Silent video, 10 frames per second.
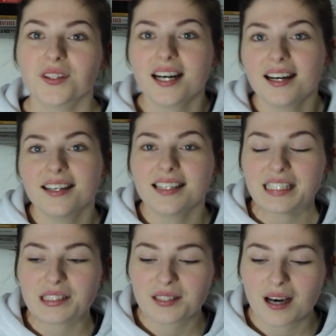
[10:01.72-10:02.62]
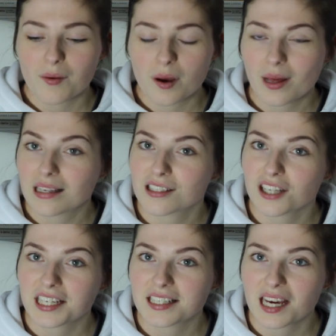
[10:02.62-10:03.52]
that is how my belly is
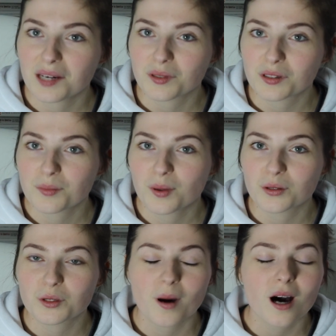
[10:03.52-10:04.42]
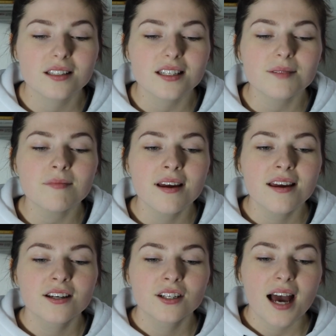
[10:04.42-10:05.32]
like in 10 months postpartum.
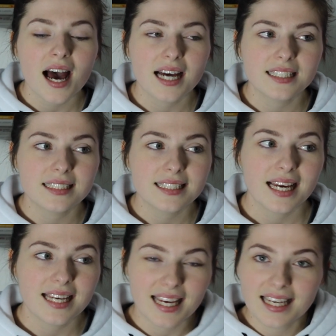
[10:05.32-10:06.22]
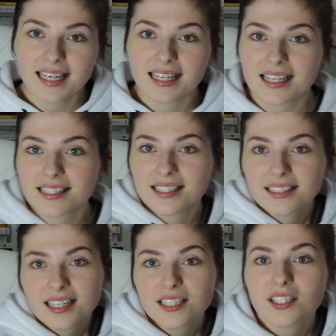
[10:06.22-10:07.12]
And again, like I
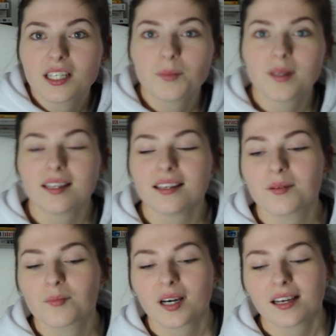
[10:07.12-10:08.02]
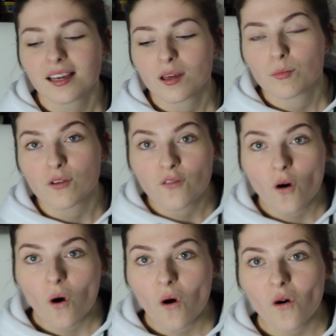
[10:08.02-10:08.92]
said, that is going to be my
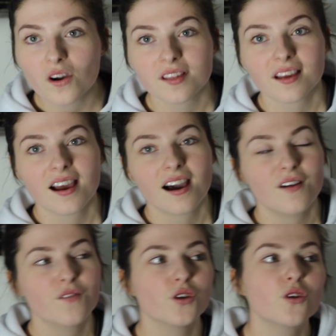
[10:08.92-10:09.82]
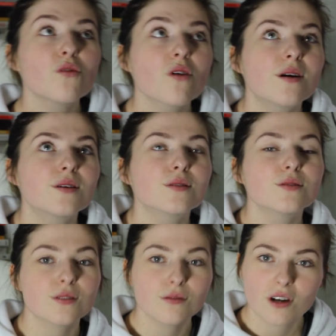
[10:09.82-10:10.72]
before, because I have new
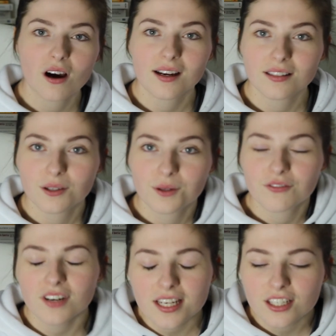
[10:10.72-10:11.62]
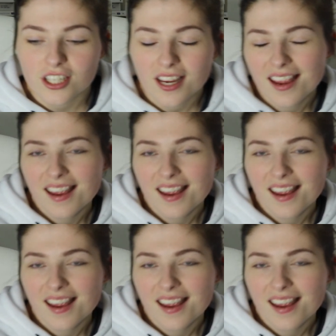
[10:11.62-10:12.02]
goals, new targets I want to reach,